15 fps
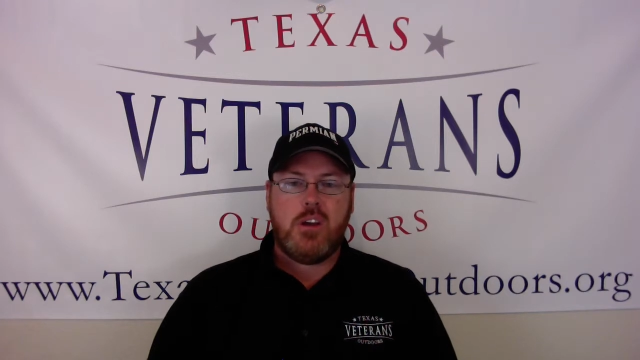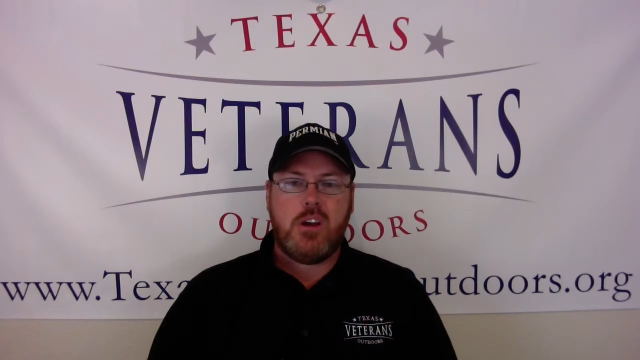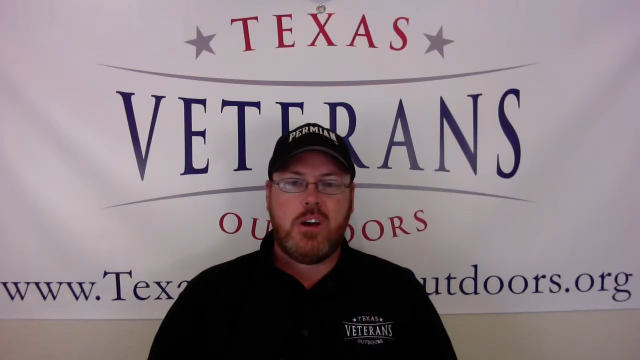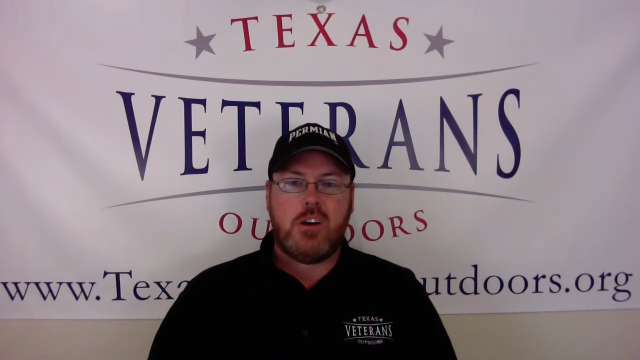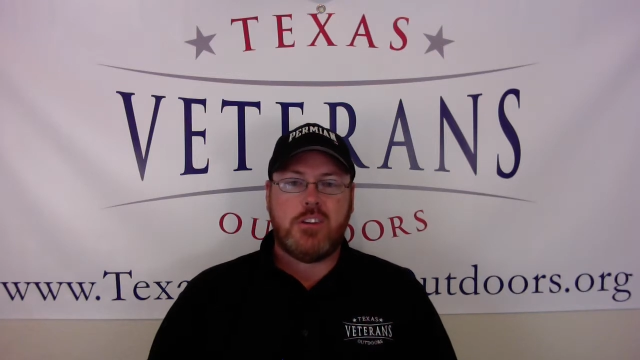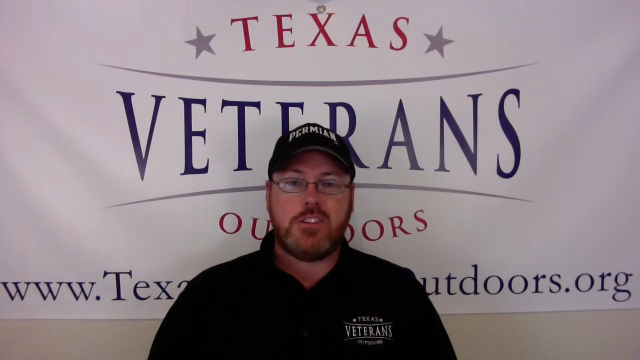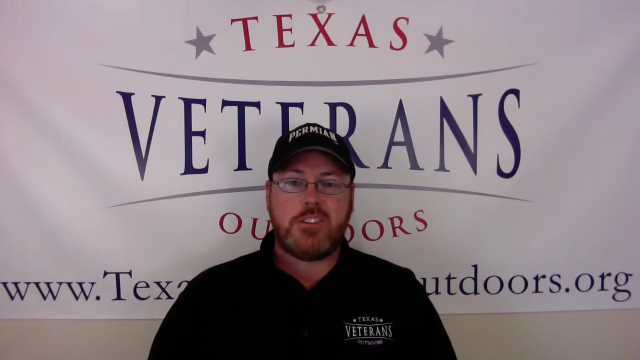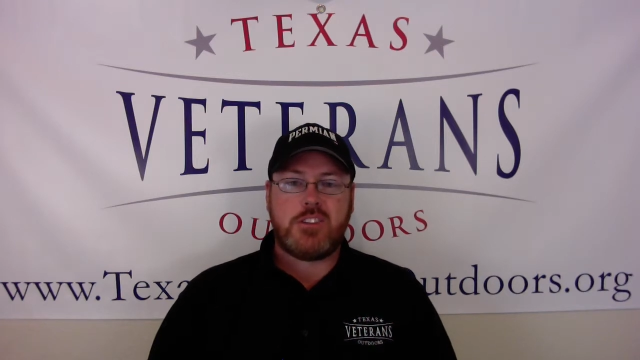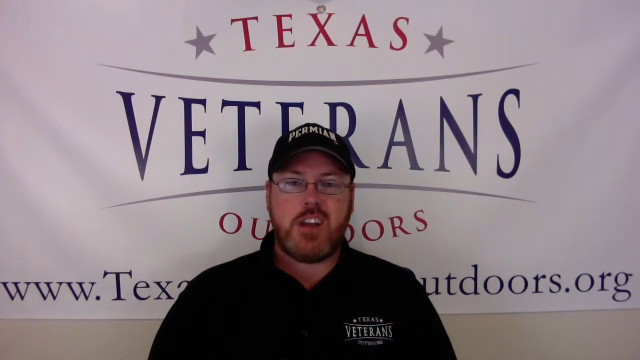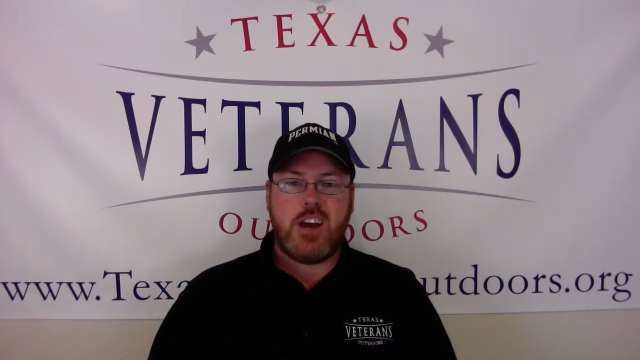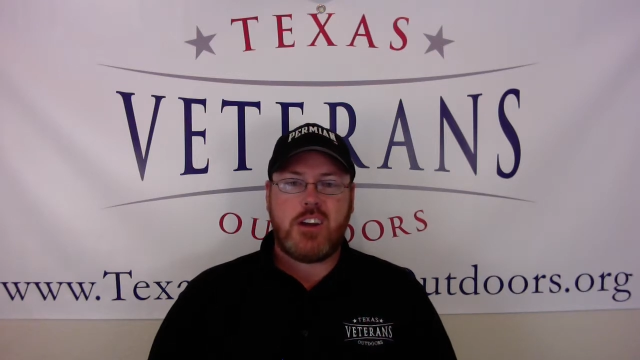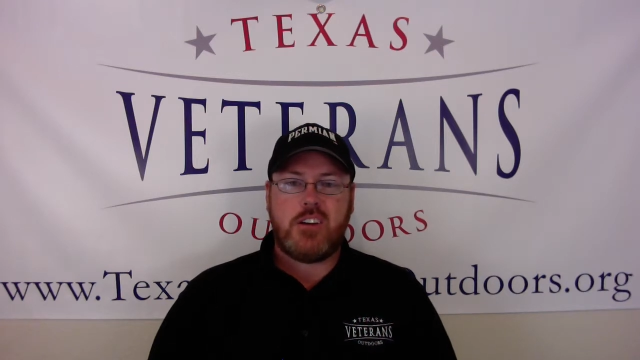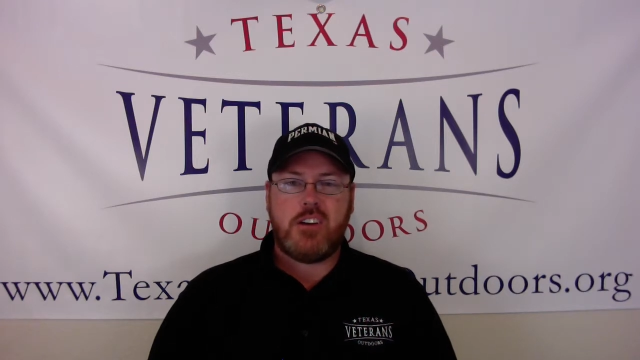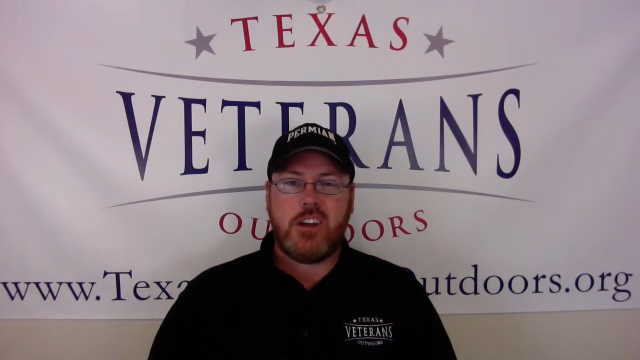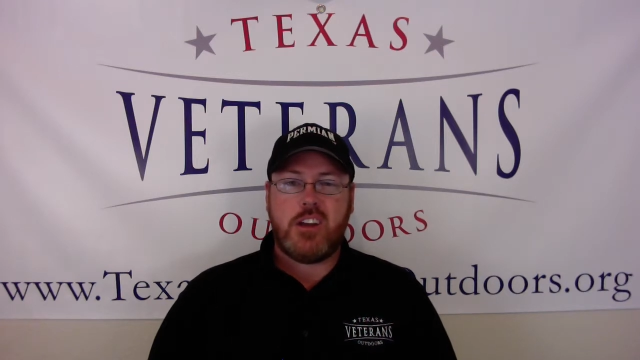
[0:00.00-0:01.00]
On
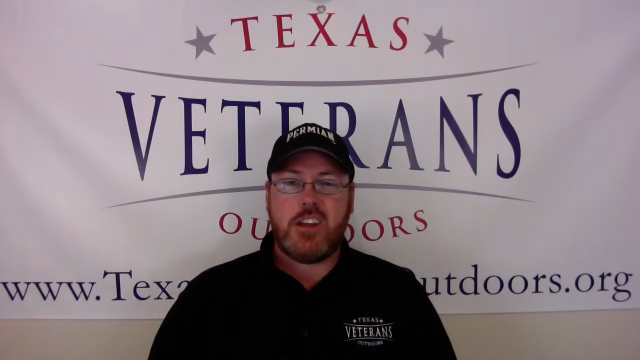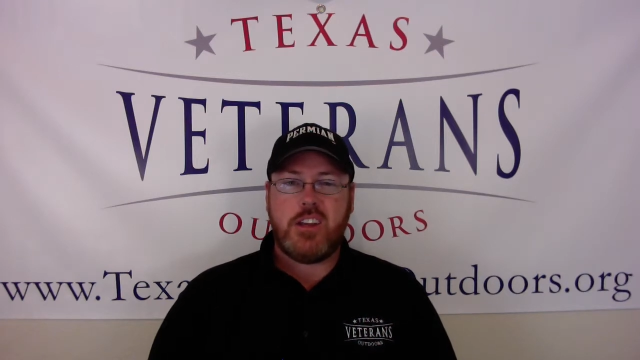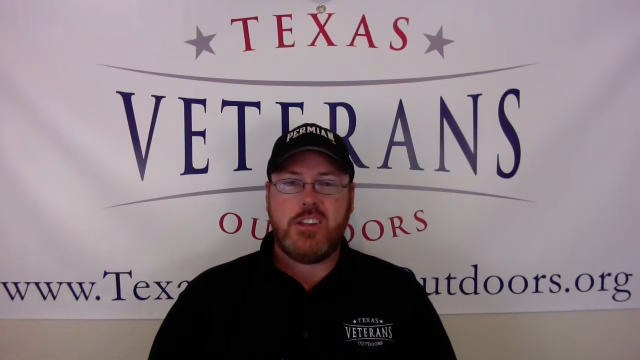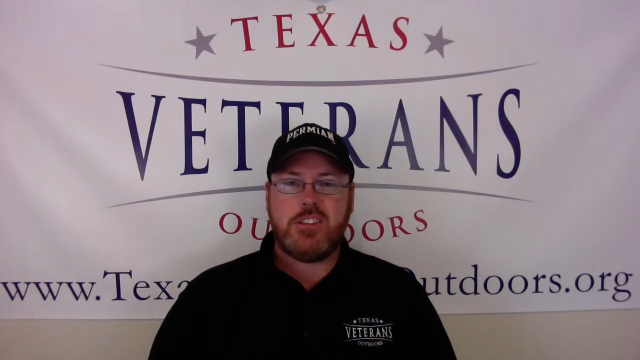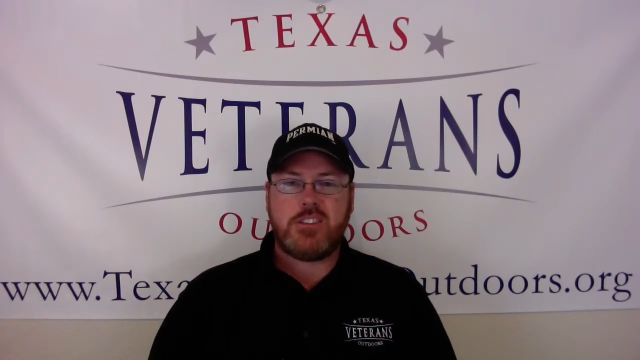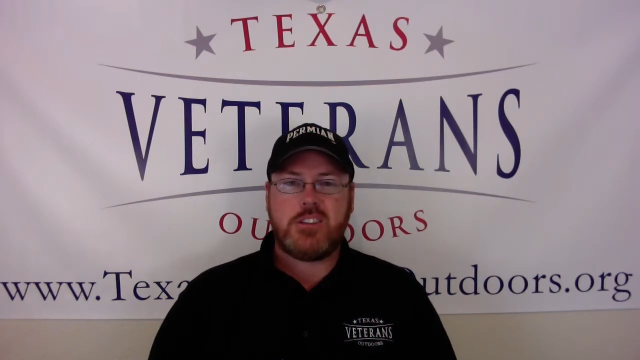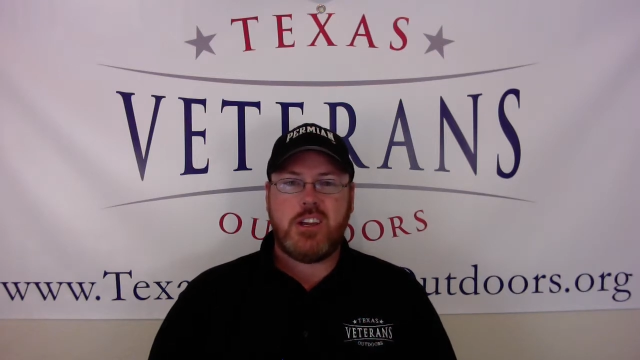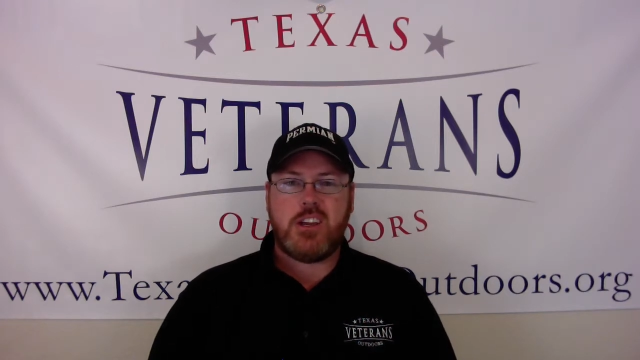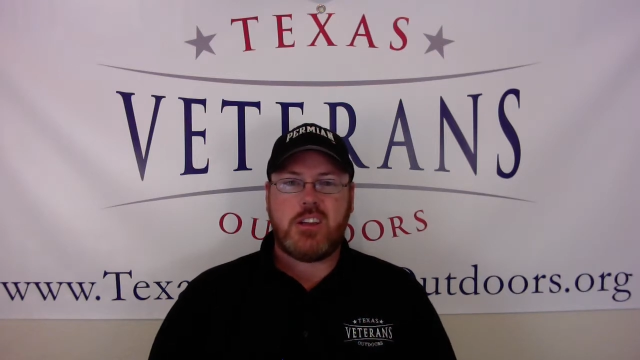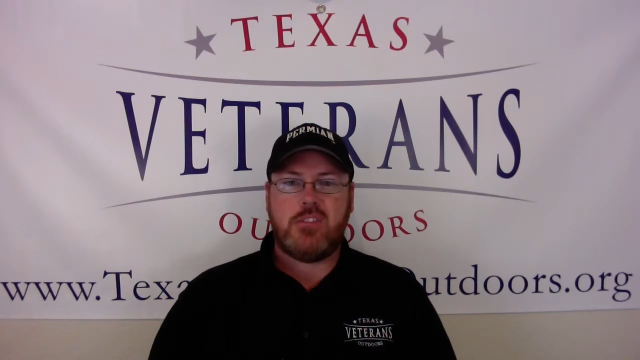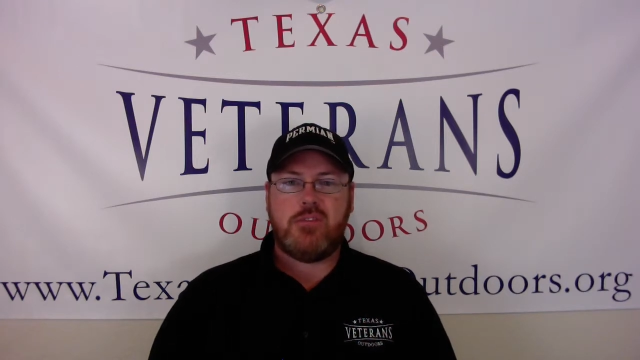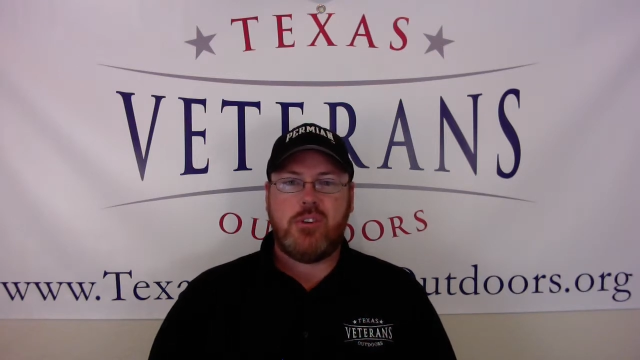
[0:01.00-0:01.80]
Saturday, he's taking